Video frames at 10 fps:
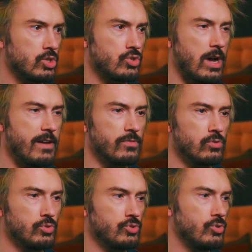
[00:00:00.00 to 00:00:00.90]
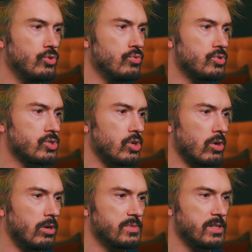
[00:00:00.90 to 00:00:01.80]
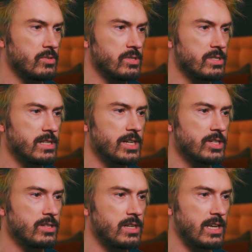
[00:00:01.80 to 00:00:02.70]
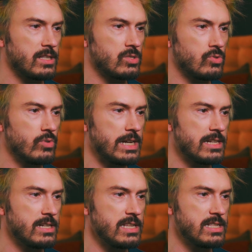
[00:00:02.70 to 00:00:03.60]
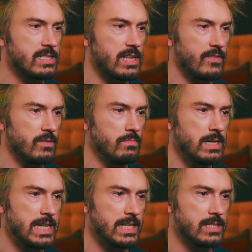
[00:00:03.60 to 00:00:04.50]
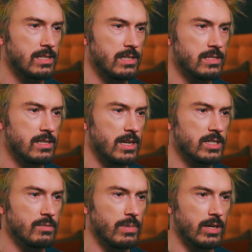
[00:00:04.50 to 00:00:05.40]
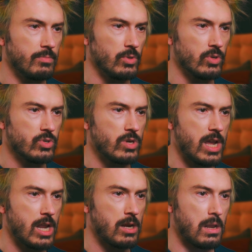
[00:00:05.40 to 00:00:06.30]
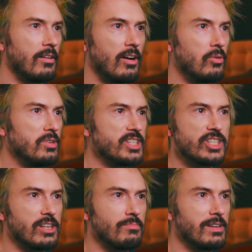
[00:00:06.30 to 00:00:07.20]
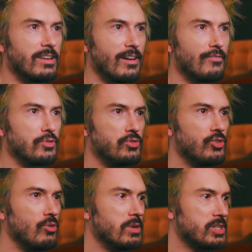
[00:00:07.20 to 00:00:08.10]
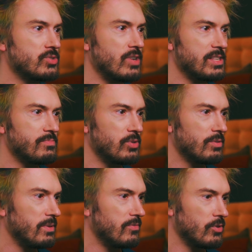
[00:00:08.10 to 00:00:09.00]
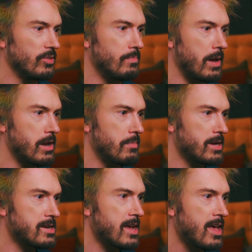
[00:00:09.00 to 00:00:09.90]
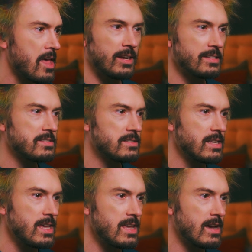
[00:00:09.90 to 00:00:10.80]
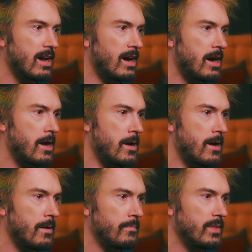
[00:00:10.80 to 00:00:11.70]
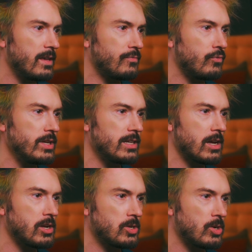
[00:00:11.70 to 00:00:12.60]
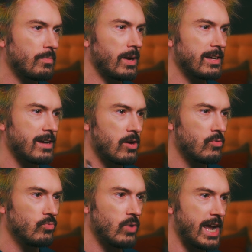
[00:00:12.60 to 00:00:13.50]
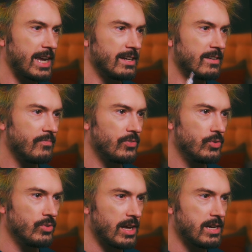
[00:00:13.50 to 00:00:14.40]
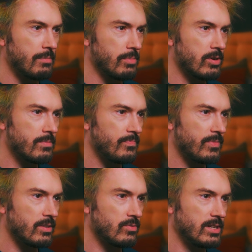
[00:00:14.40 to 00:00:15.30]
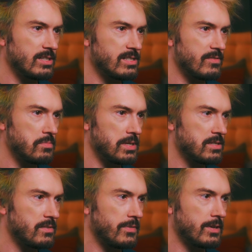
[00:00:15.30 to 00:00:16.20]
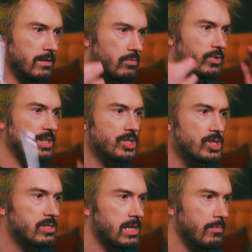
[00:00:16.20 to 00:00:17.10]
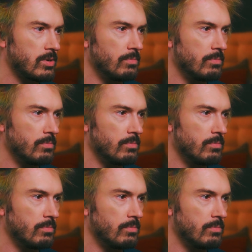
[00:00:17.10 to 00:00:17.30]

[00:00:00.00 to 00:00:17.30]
Travel to Stockholm Central Station takes 27 minutes 10 station by commuter train. Holy shit, my life was so much transport before the pandemic. Let's see if we can interpolate our way to that number. 27 minutes, if we can reach the same